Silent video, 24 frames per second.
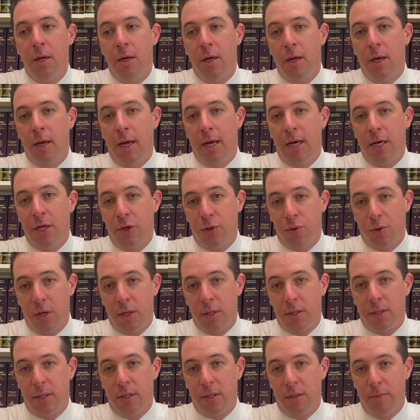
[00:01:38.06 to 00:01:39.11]
a
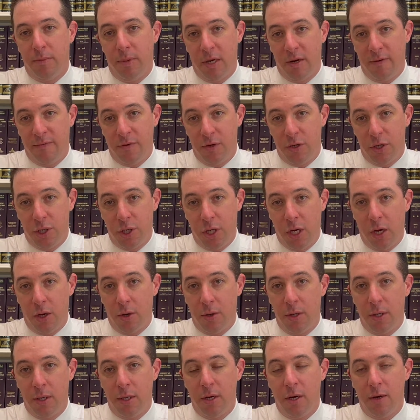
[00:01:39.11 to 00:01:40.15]
trust as a
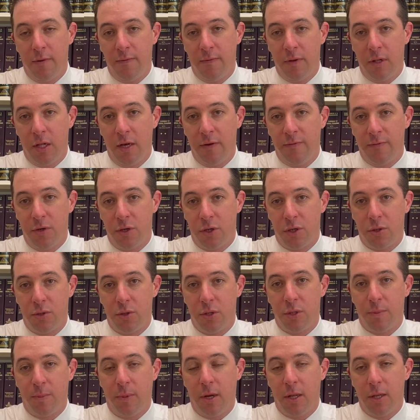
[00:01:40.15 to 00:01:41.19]
beneficiary of a life insurance
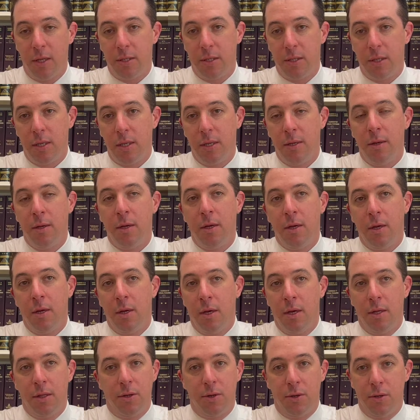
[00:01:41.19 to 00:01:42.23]
policy.
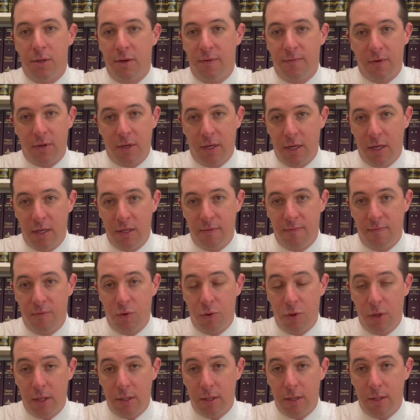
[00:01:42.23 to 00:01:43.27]
There are different kinds of
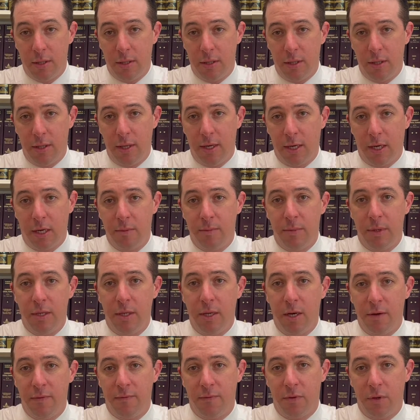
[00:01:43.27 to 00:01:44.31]
trusts that can be
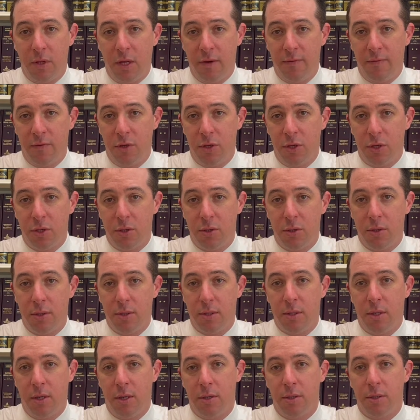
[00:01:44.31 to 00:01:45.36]
done for life insurance.
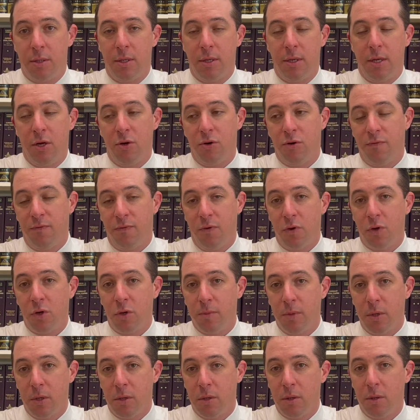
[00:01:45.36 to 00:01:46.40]
There's an
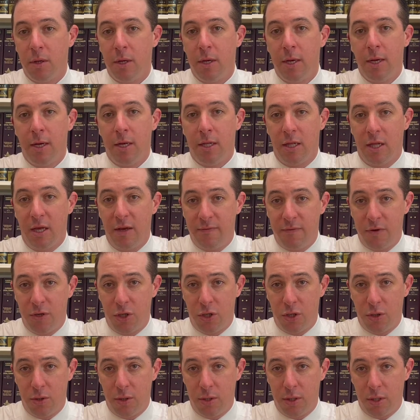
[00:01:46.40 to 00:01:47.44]
irrevocable life
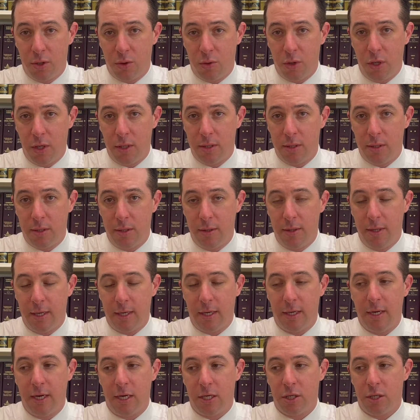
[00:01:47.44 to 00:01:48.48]
insurance trust that
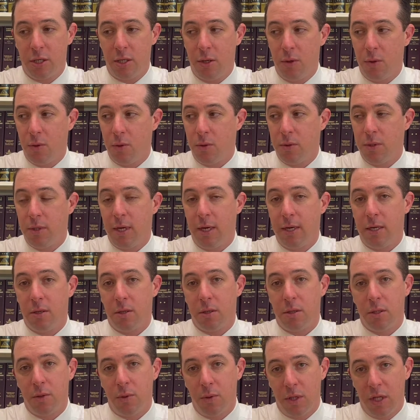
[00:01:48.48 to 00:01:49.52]
can actually hold title
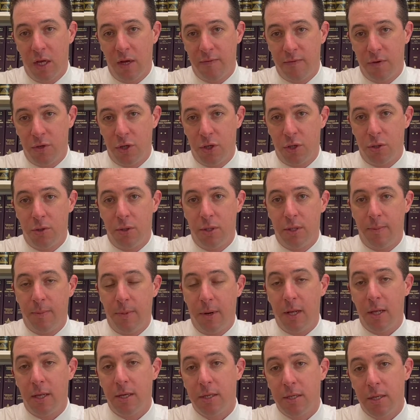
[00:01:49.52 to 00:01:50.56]
to a life insurance
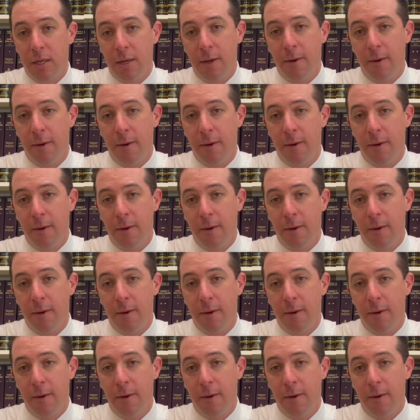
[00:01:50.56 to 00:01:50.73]
policy